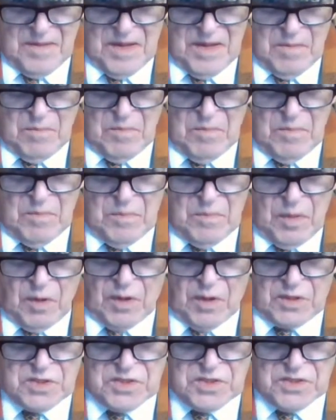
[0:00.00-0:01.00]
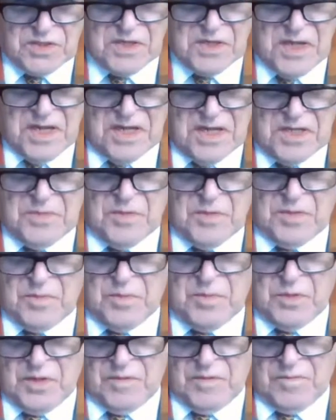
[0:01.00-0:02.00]
and bollocks it, to
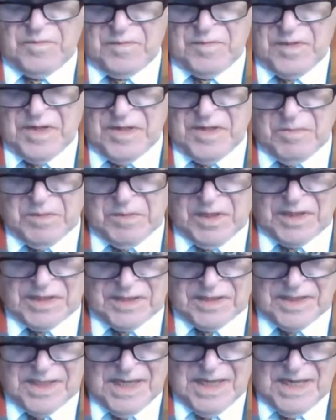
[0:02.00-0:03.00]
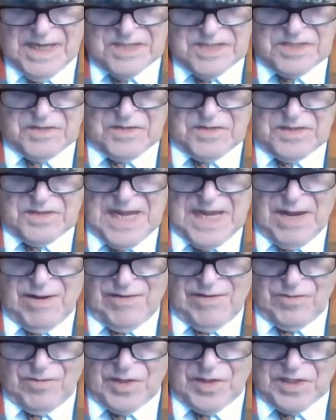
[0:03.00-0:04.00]
put it bluntly. So that now
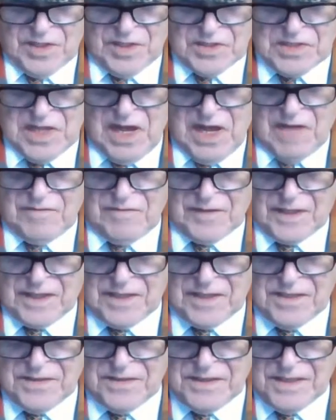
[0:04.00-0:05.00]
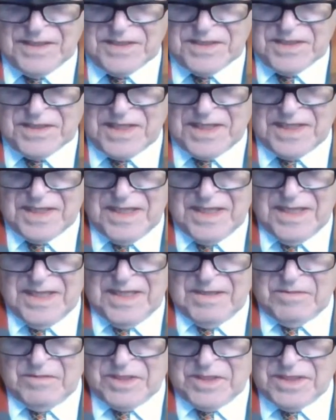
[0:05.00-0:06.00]
everybody is laughing and saying,
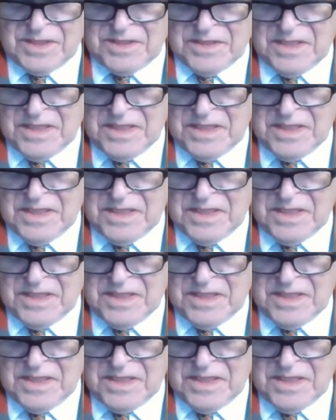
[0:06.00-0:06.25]
what on